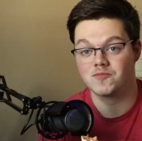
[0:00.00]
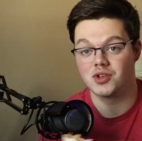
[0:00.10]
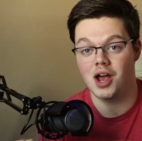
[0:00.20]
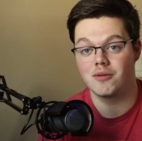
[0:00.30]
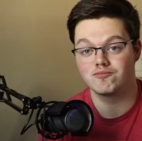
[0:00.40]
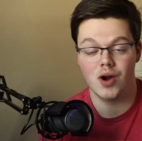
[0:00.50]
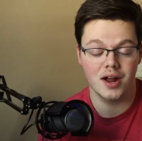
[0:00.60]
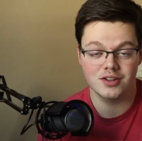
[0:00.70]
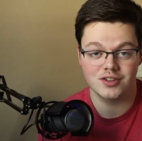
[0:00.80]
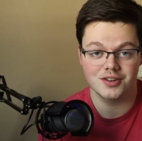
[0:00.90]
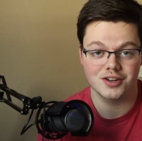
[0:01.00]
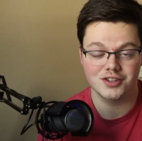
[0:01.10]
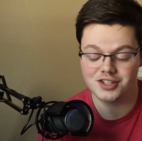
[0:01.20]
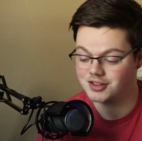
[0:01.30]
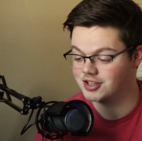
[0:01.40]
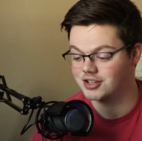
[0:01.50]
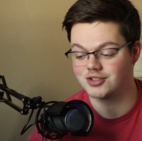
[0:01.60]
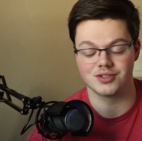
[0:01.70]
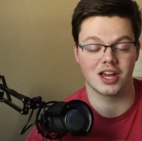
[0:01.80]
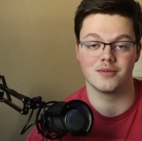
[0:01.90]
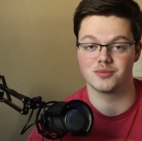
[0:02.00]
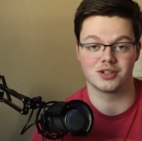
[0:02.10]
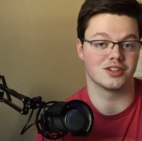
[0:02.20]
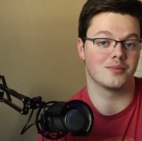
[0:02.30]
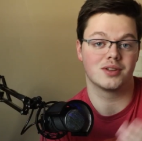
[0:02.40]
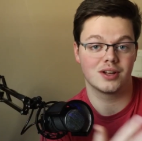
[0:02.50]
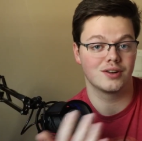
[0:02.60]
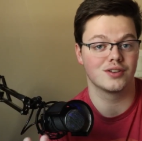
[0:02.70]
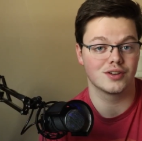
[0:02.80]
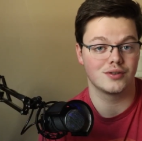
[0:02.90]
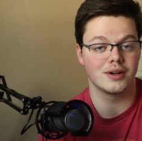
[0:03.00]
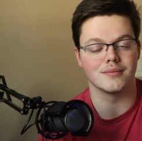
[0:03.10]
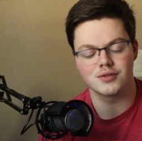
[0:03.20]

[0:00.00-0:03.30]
So now, Ryan is starting to understand the issues. Cam is mixing up the king and the queen.